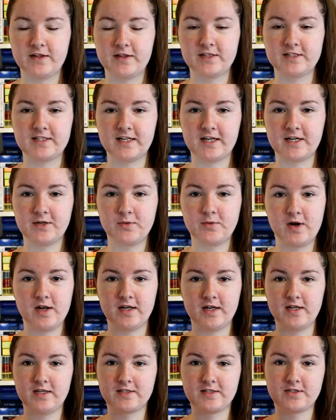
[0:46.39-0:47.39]
The second
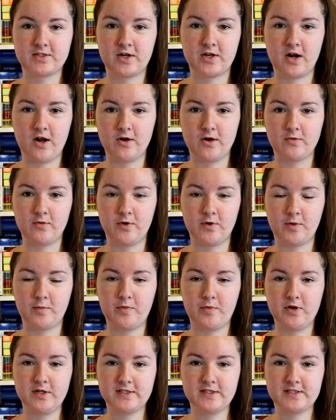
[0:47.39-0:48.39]
one is Clockwork
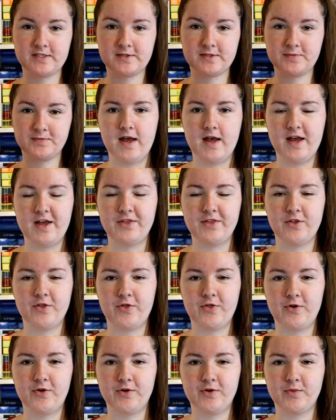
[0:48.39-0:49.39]
Prince. And the
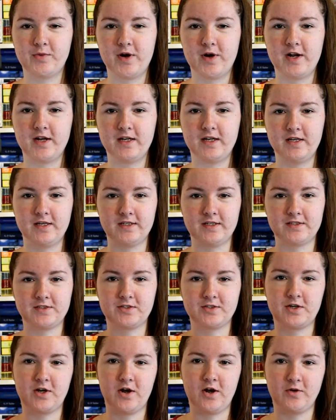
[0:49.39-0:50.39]
third one
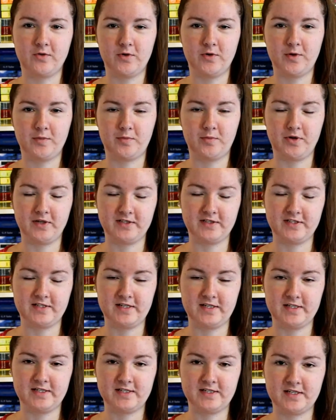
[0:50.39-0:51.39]
is Clockwork
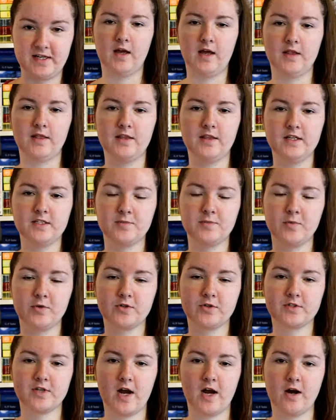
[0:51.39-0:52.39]
Princess. And these
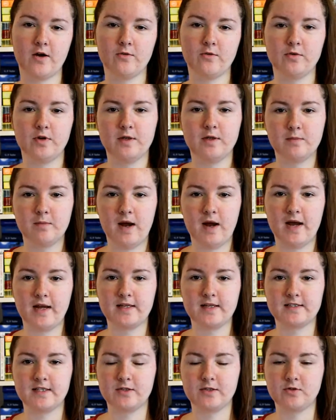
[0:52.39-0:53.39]
books are written by
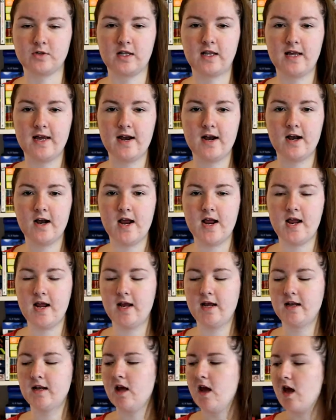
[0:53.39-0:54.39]
Cassandra Clare,
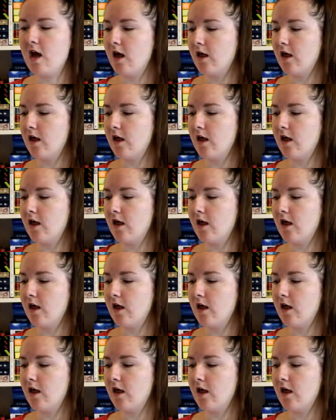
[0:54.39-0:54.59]
and